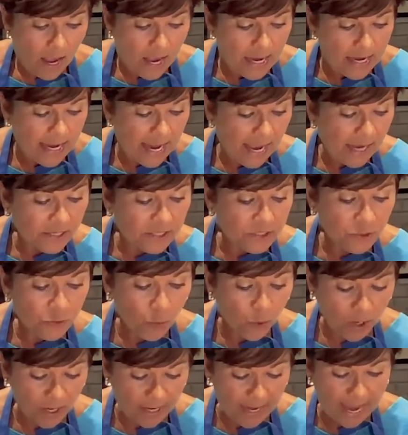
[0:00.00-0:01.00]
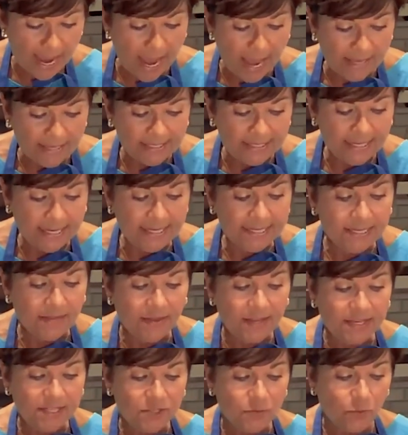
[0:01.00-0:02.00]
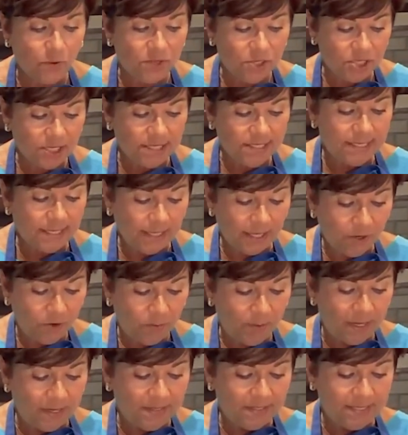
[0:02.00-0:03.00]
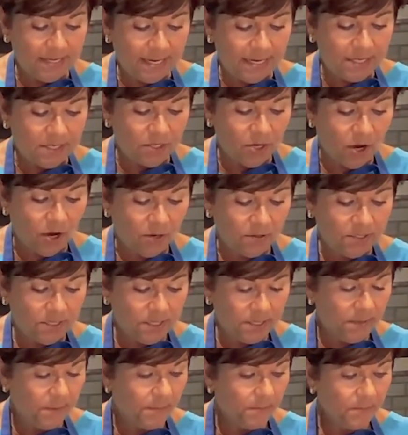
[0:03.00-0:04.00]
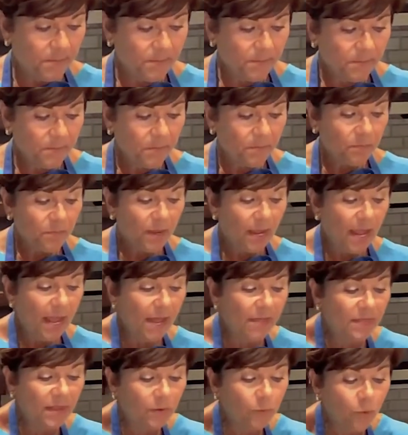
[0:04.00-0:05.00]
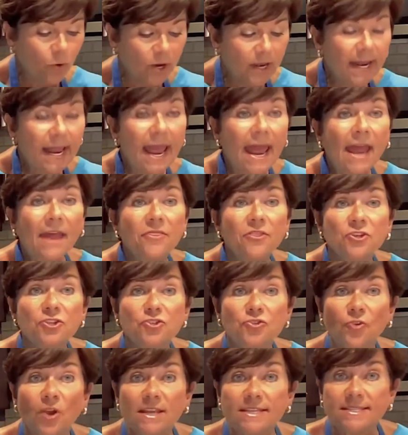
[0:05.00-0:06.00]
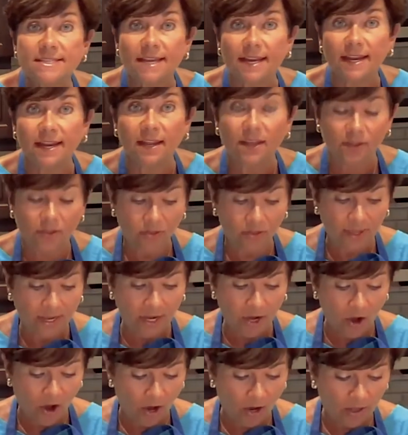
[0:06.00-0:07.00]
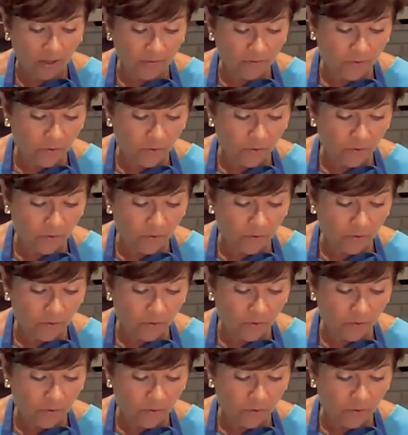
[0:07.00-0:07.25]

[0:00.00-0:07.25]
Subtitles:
Next, we're gonna season this with just a little bit of sea salt, and then we're gonna add the dressing, the olive